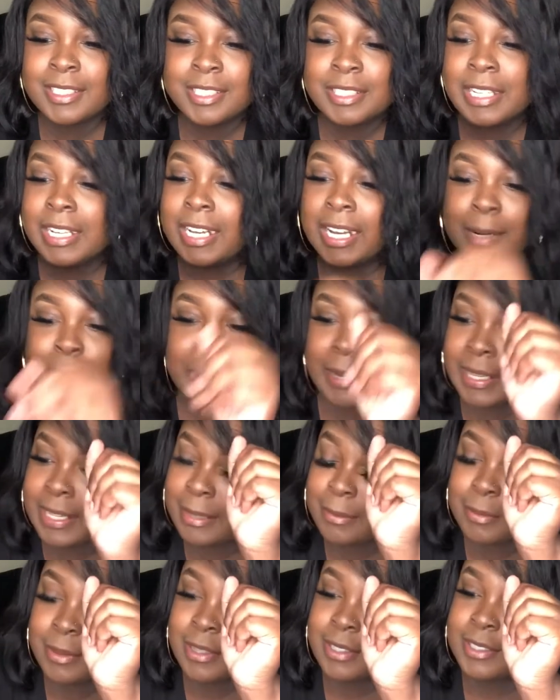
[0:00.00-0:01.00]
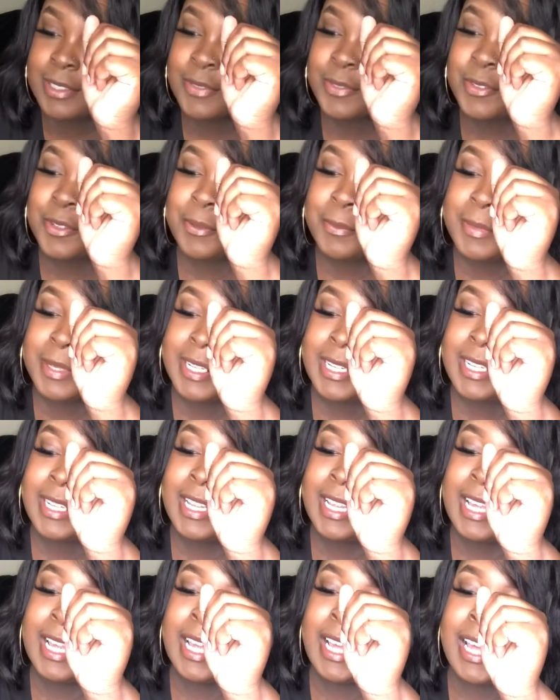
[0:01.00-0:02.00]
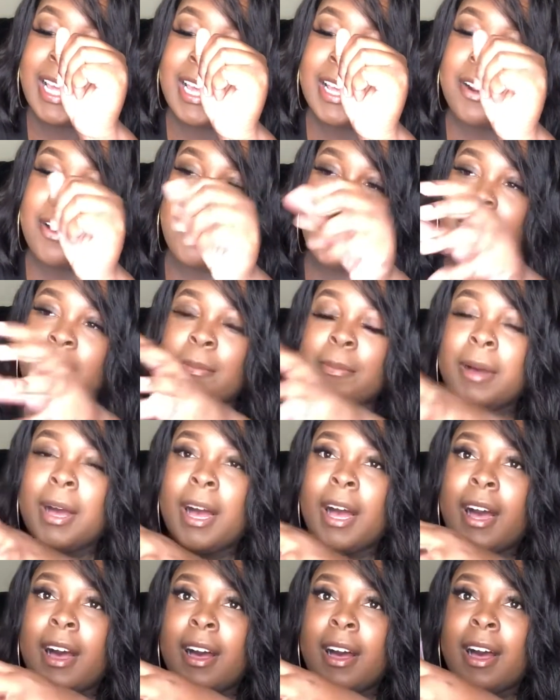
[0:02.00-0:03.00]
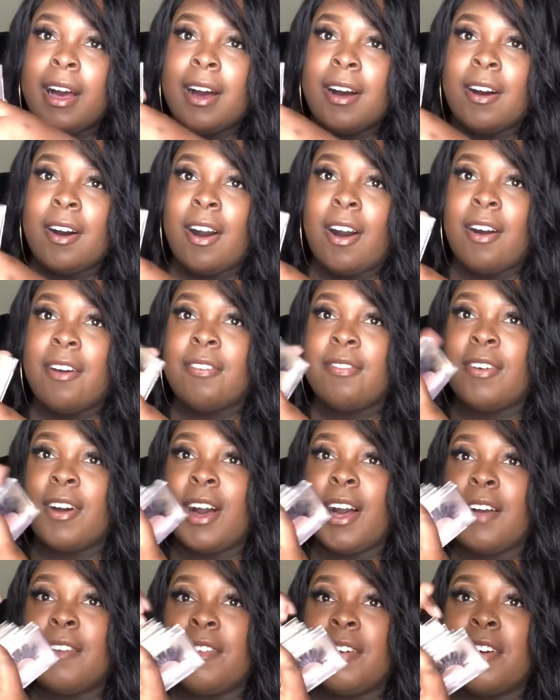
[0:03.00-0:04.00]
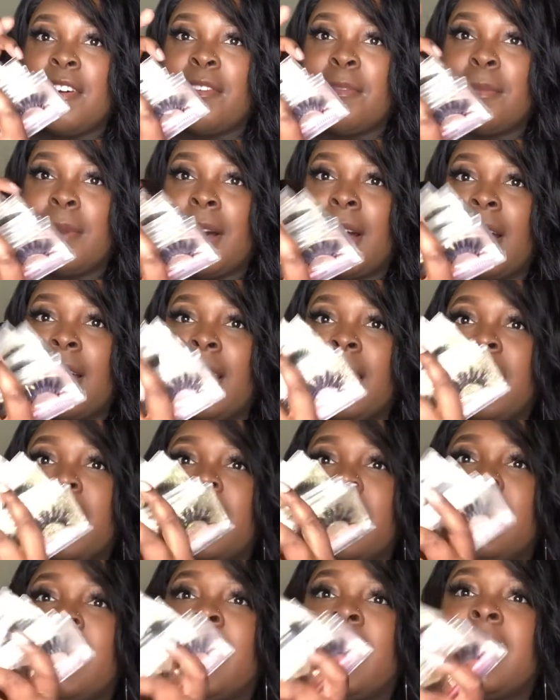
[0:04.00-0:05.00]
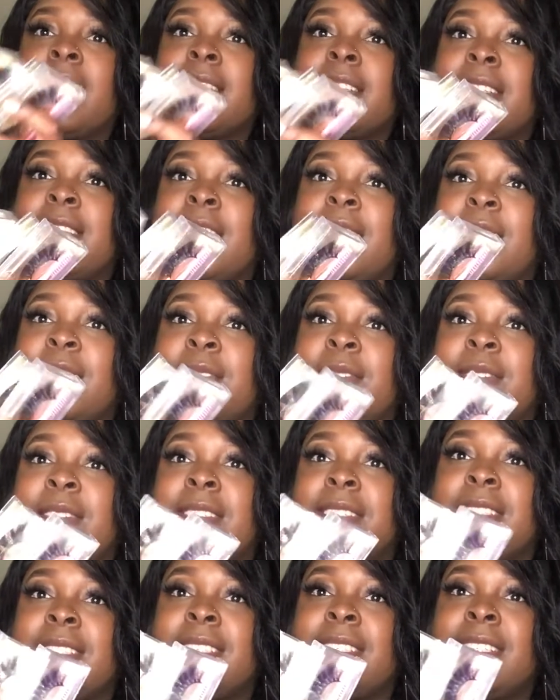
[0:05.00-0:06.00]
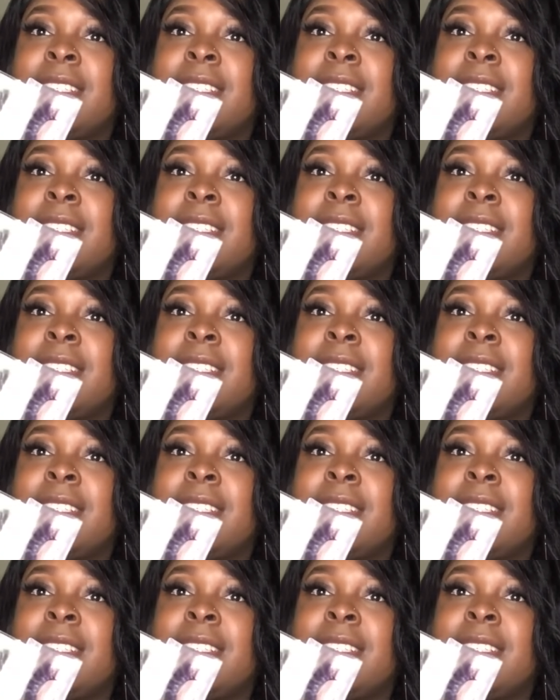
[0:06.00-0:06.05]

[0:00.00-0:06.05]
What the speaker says: You ain't gotta buy lip glosses for a minute. And all of my all 5 of my lash styles.